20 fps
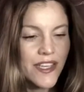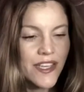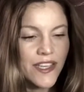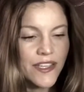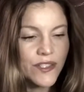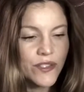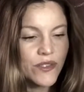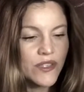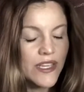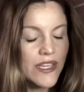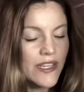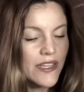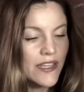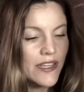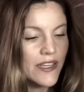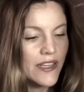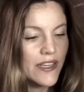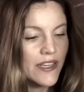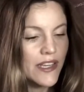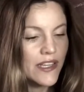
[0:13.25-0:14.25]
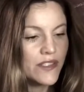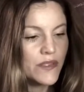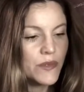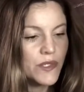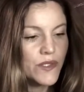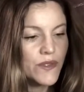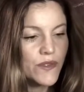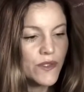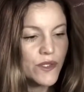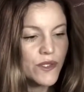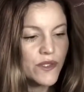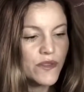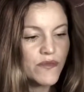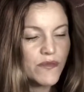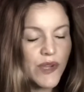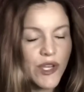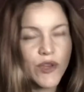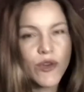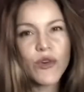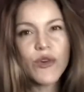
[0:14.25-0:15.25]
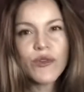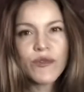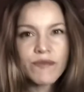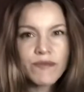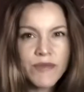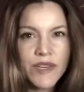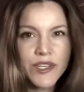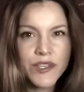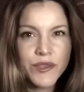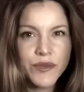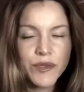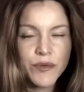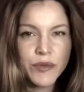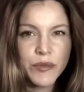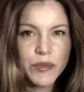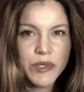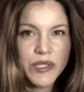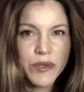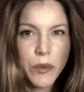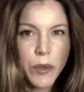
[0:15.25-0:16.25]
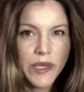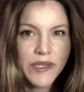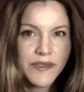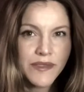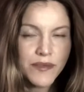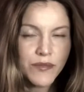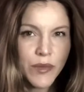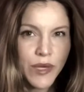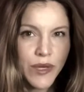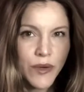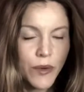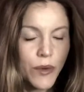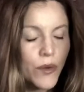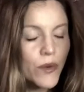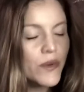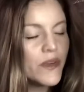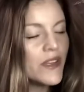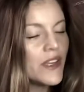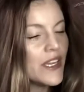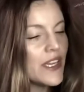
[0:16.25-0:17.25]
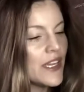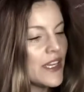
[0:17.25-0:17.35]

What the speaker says: I knew that it had to be a search of my own. I knew it would be a quest of my own.